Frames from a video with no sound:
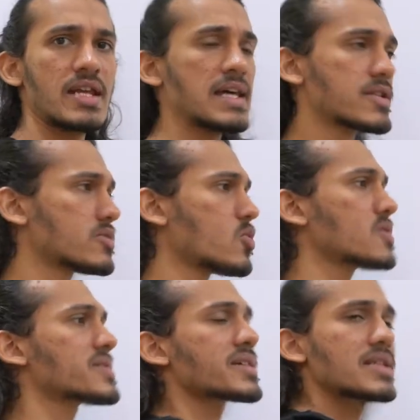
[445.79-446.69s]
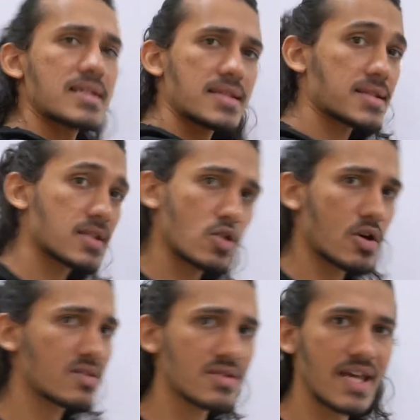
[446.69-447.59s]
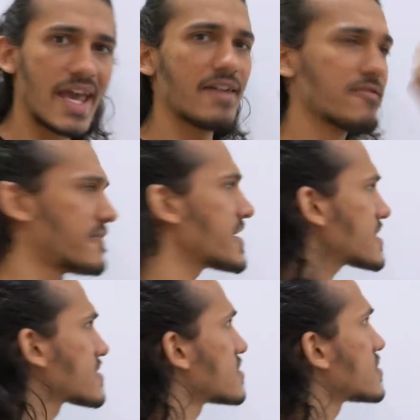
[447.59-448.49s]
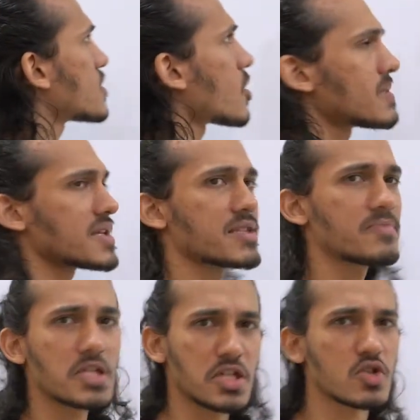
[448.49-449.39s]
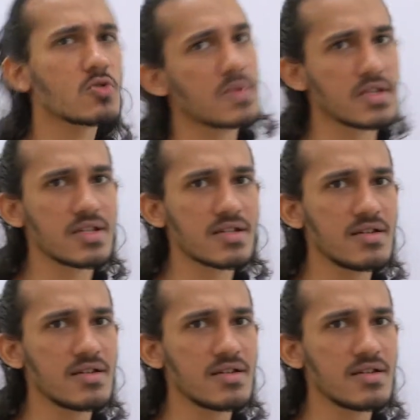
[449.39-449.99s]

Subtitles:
so those regions did not affect the normal respiration too much.